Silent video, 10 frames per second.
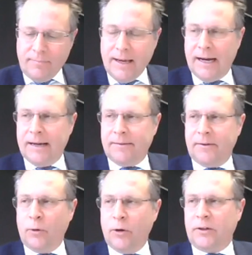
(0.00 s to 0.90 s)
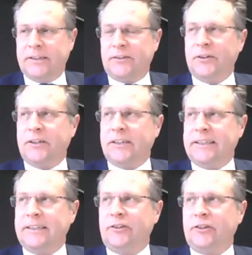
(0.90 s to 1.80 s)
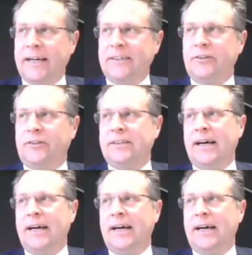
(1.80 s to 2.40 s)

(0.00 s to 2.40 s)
The world has certainly changed,